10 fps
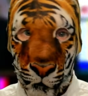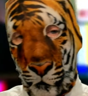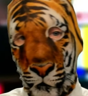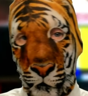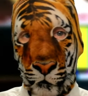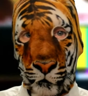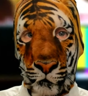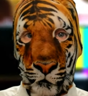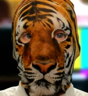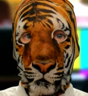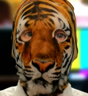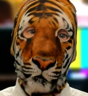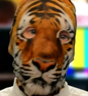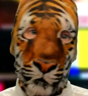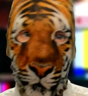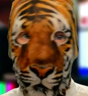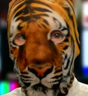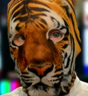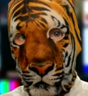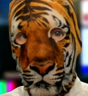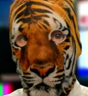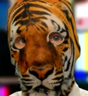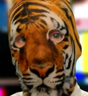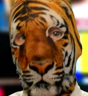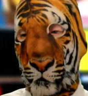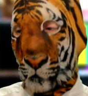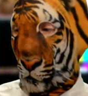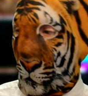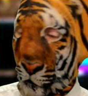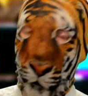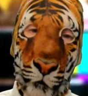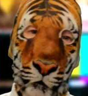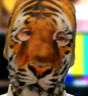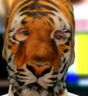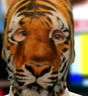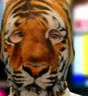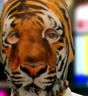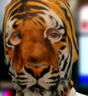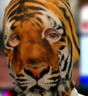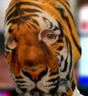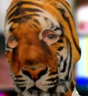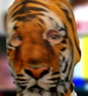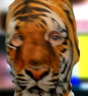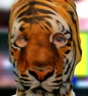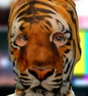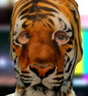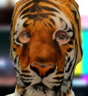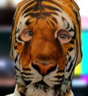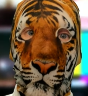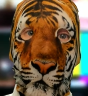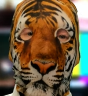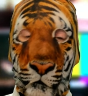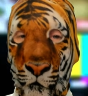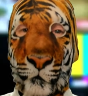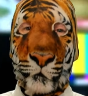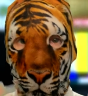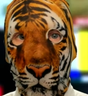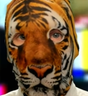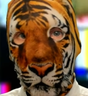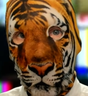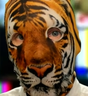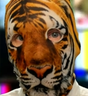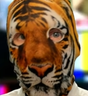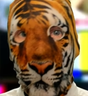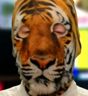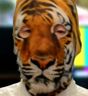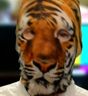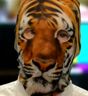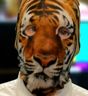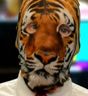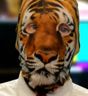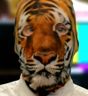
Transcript: and things, what do you think's going to happen? Same as if you leave a dog home with, like, a bag of food. He's going to eat it all and get sick,